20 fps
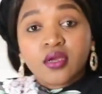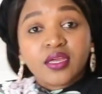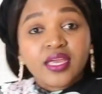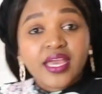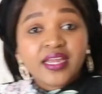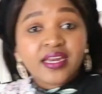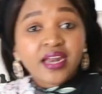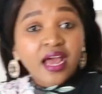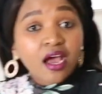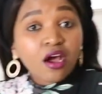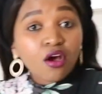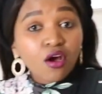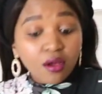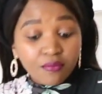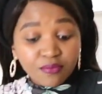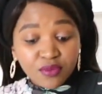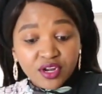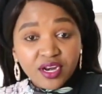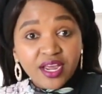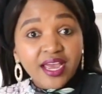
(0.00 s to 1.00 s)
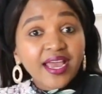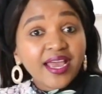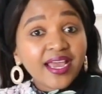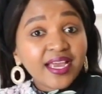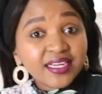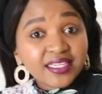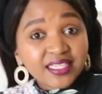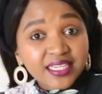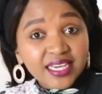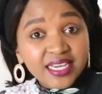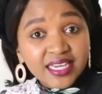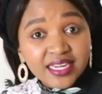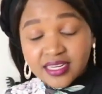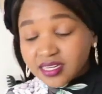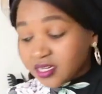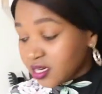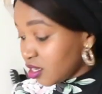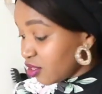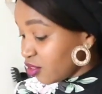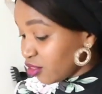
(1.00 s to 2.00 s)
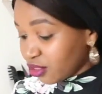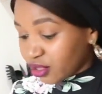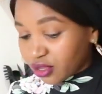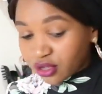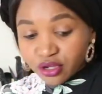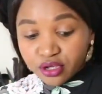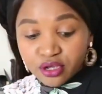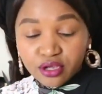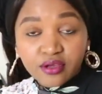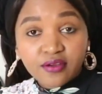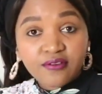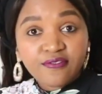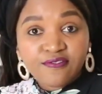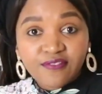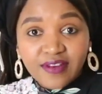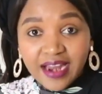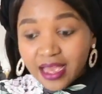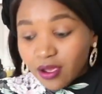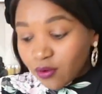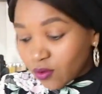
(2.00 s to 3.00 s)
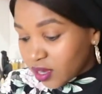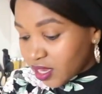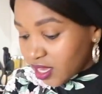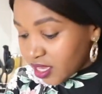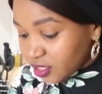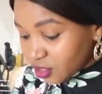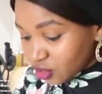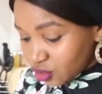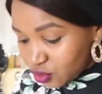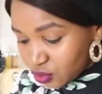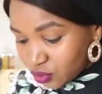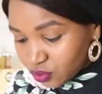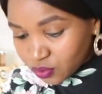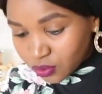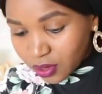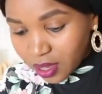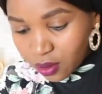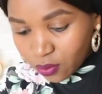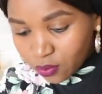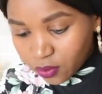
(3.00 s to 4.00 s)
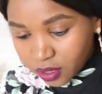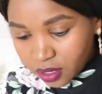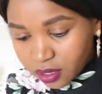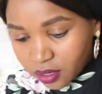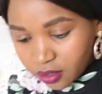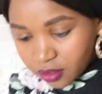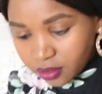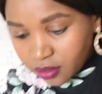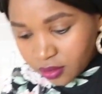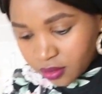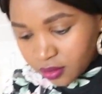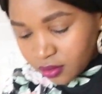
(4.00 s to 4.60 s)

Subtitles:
Okay, now I'm gonna add in the flour into our